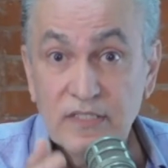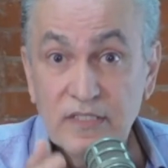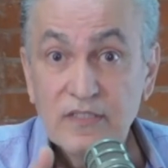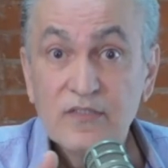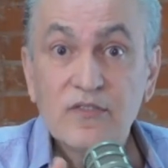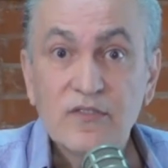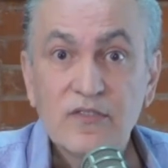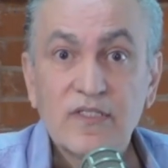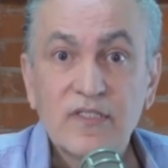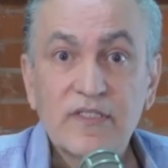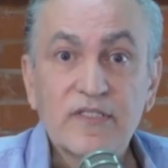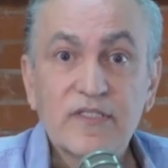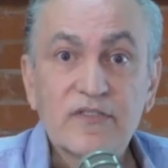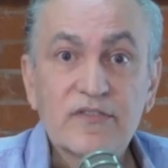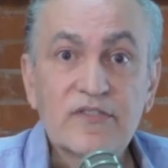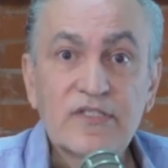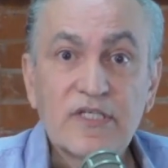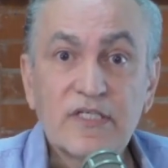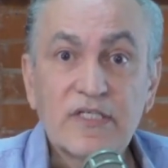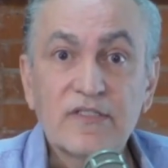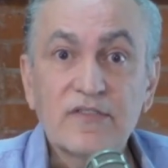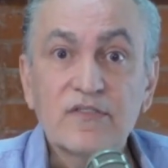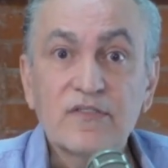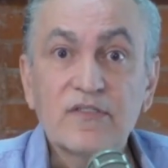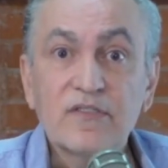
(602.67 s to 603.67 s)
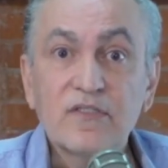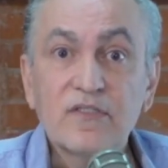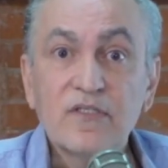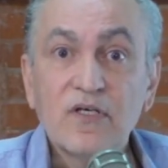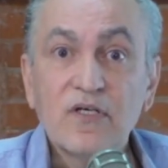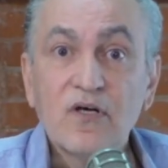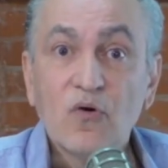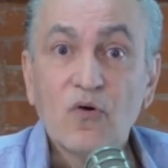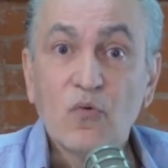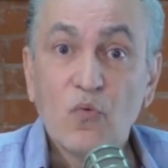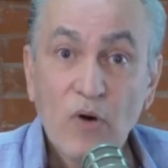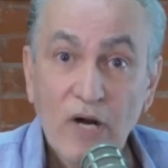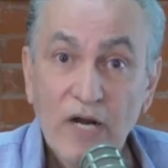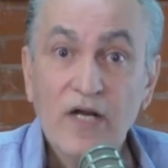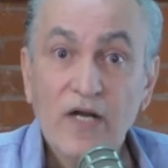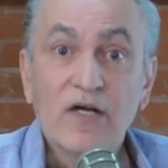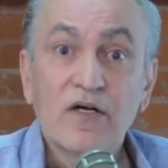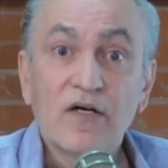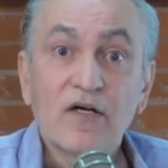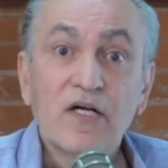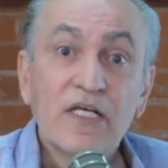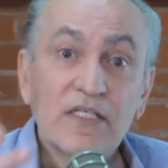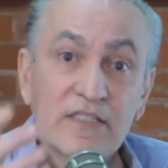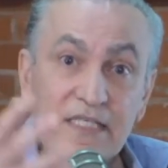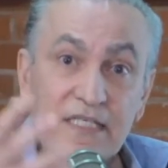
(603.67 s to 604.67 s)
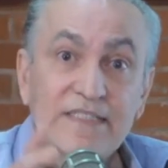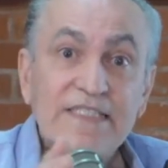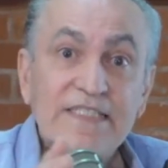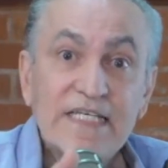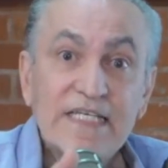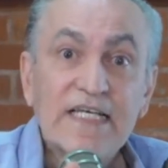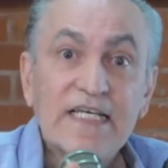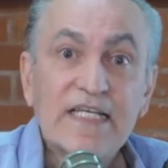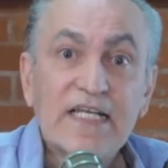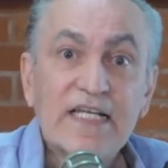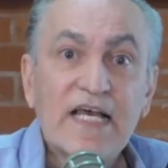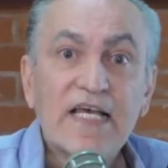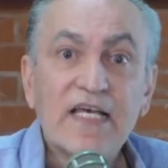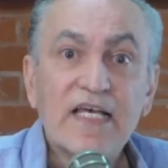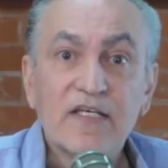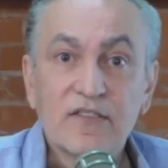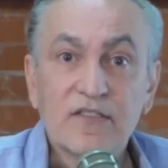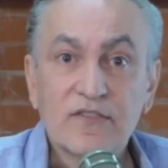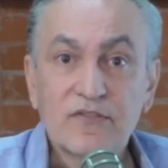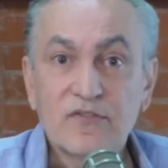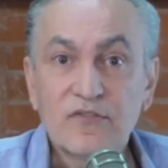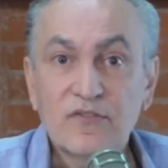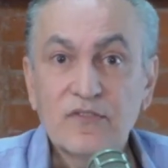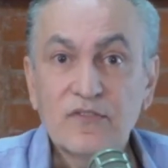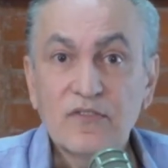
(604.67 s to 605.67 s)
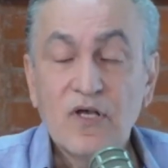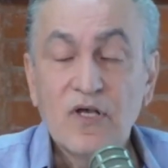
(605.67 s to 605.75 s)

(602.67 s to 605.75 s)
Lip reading: nucleus is, where the DNA is,